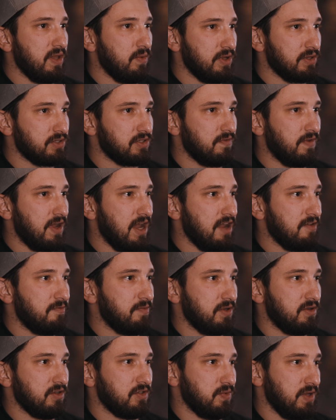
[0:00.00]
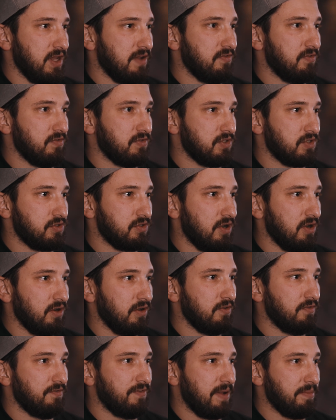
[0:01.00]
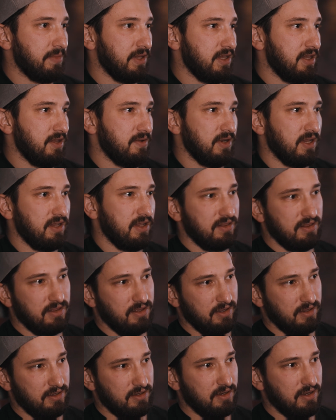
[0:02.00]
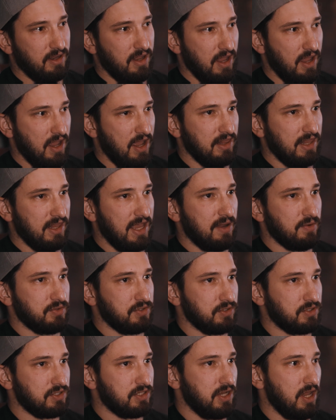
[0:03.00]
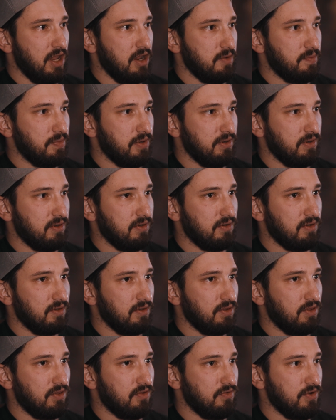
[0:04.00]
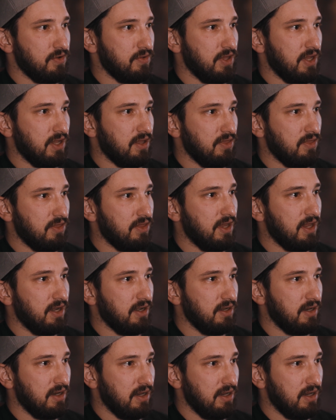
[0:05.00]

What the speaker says: will survive because we have a strong family unit that allows us to open through thick and thin,